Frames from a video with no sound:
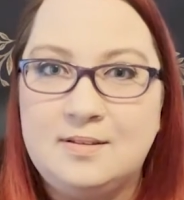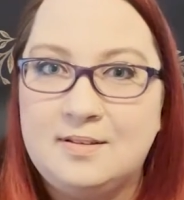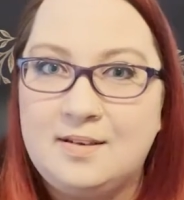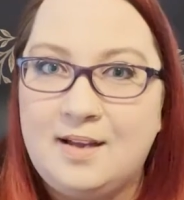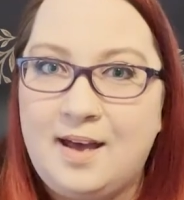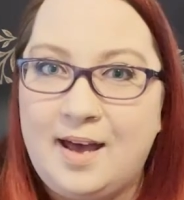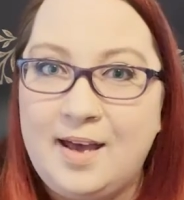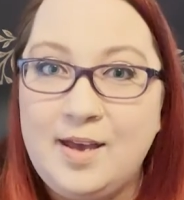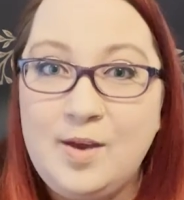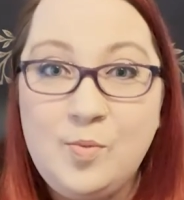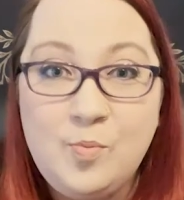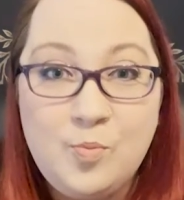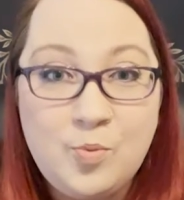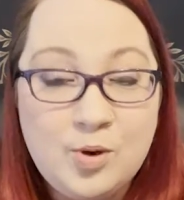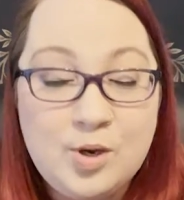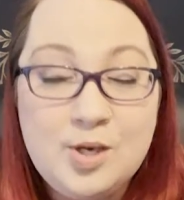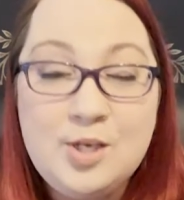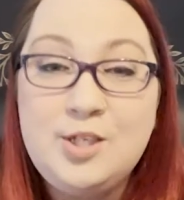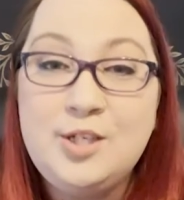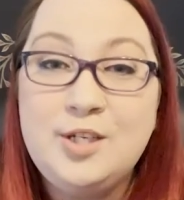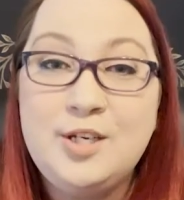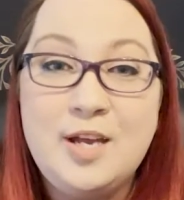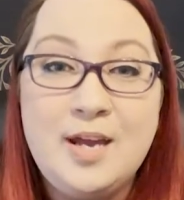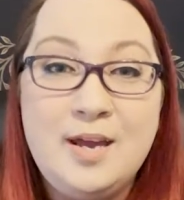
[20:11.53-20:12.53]
I
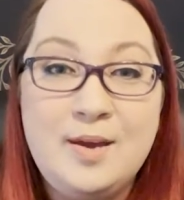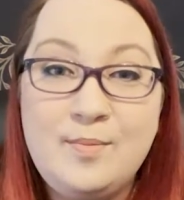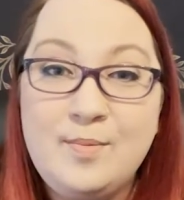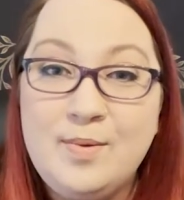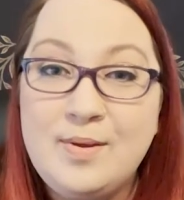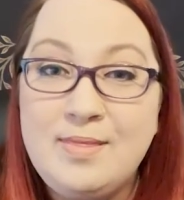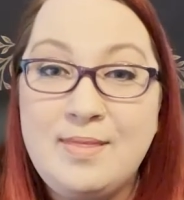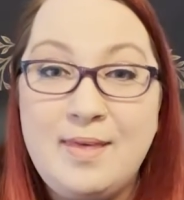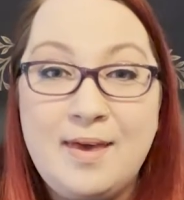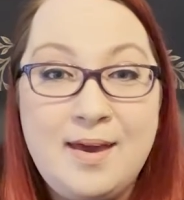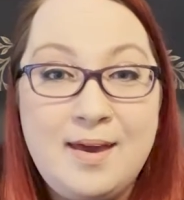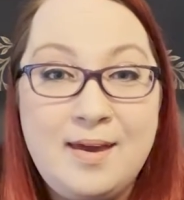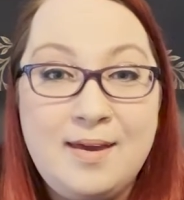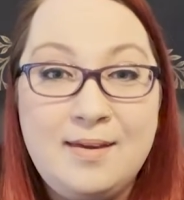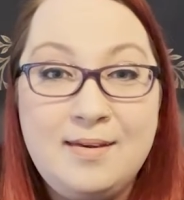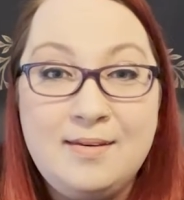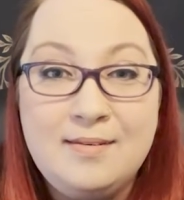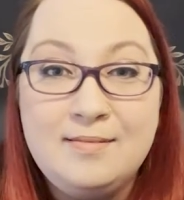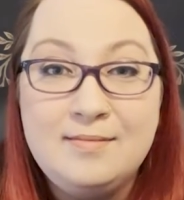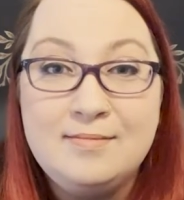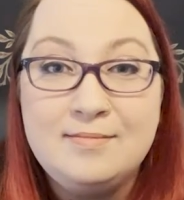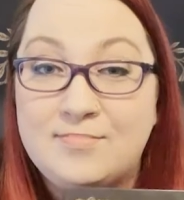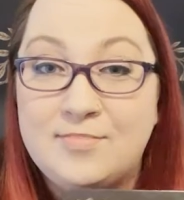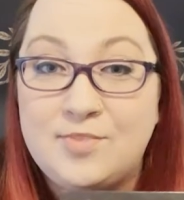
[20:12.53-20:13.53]
appreciate when they
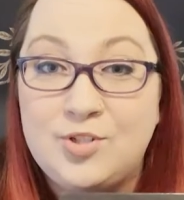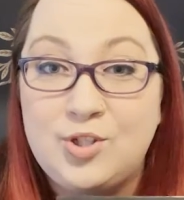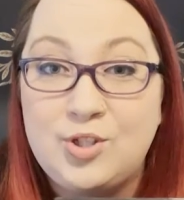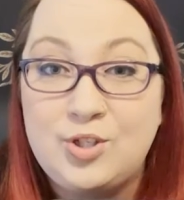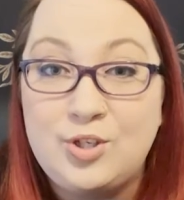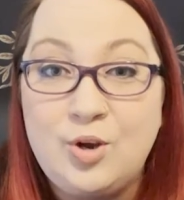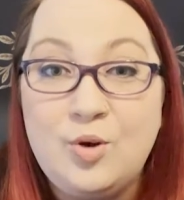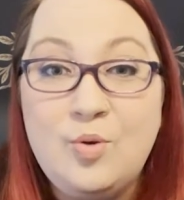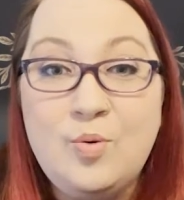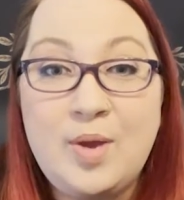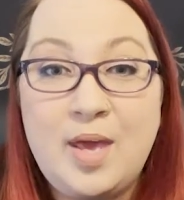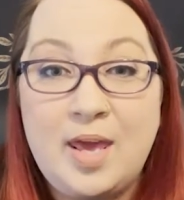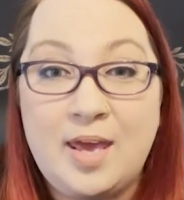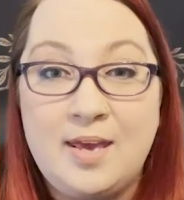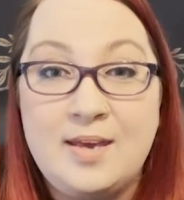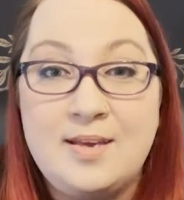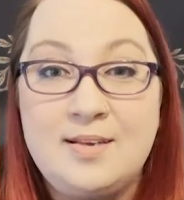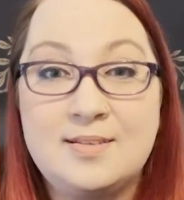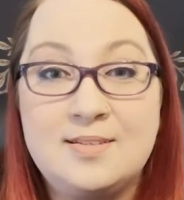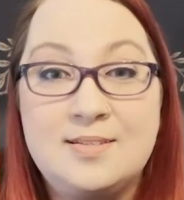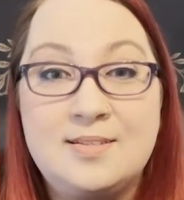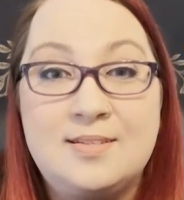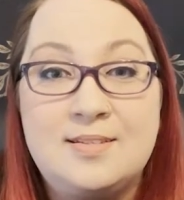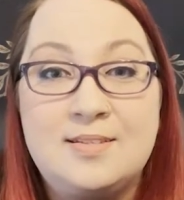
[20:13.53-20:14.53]

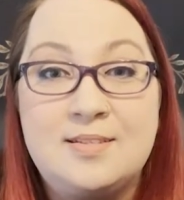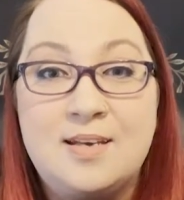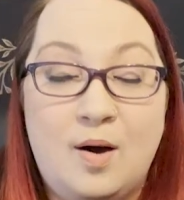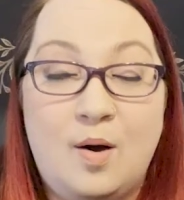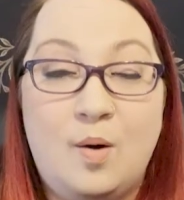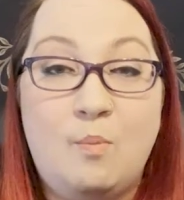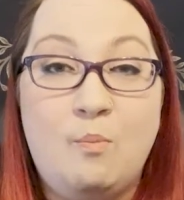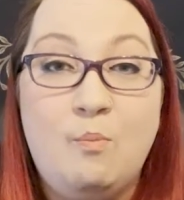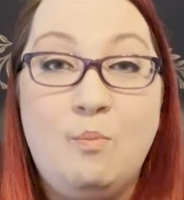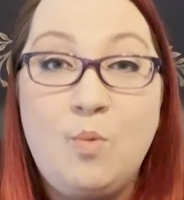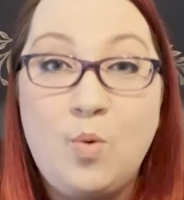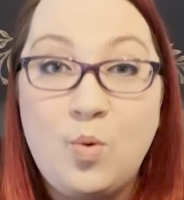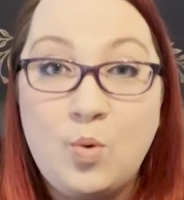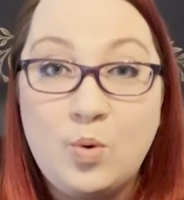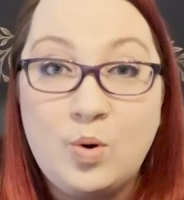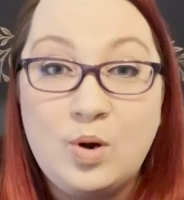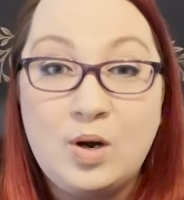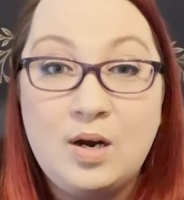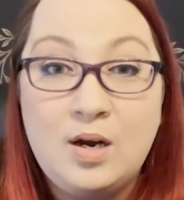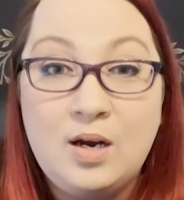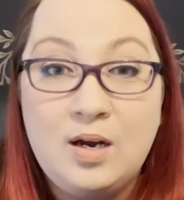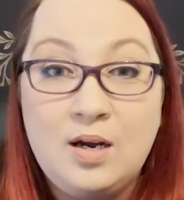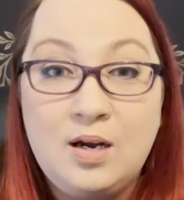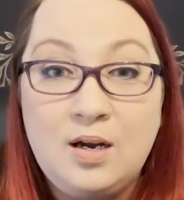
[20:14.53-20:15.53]
showcase
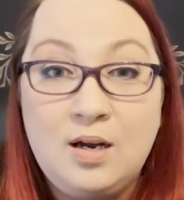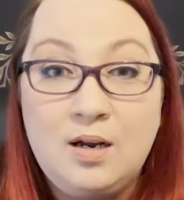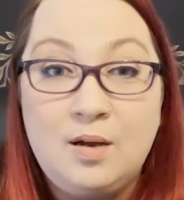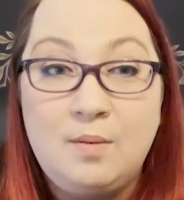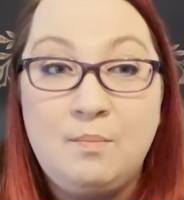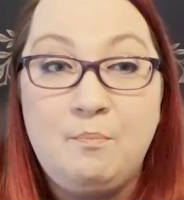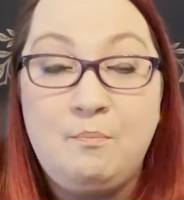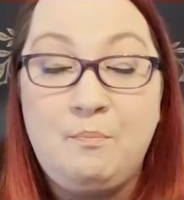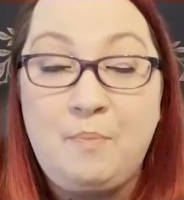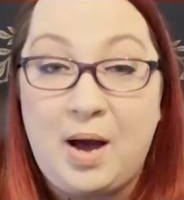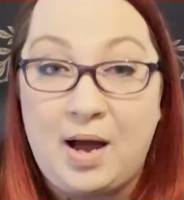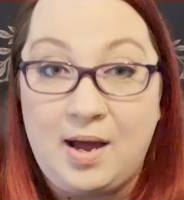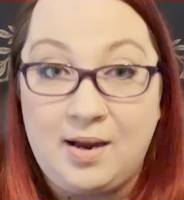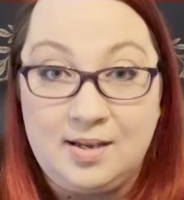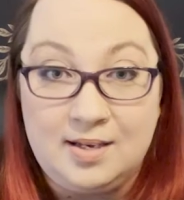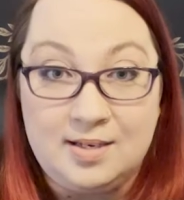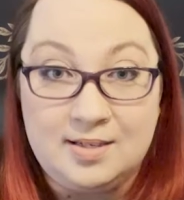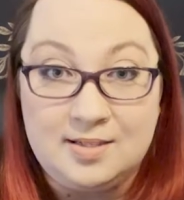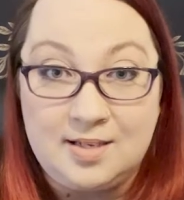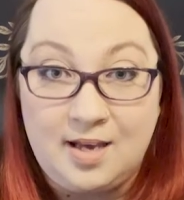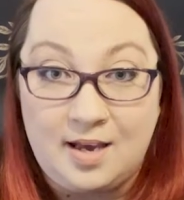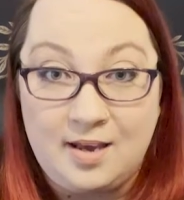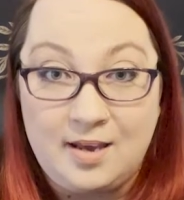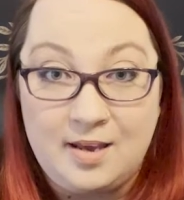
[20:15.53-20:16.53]
more body
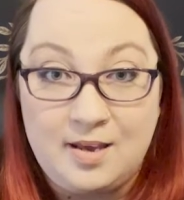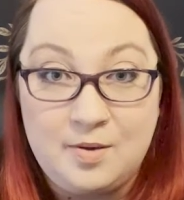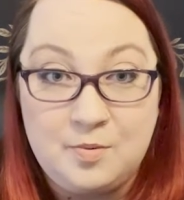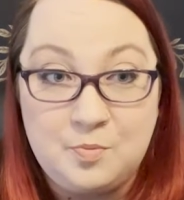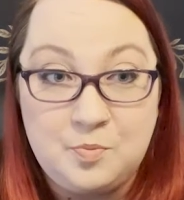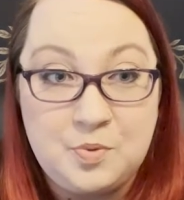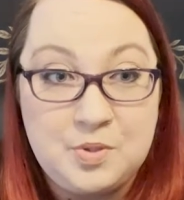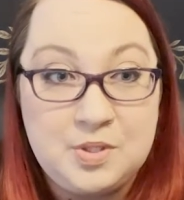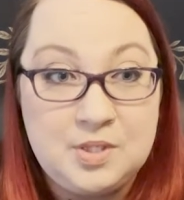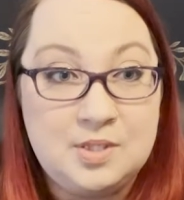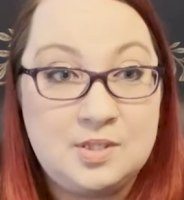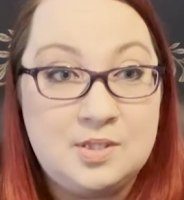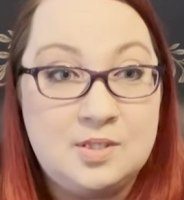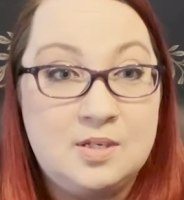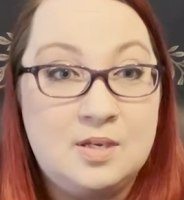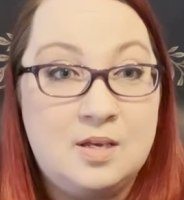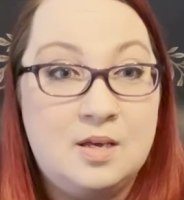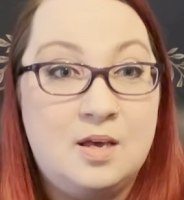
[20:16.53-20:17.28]
types,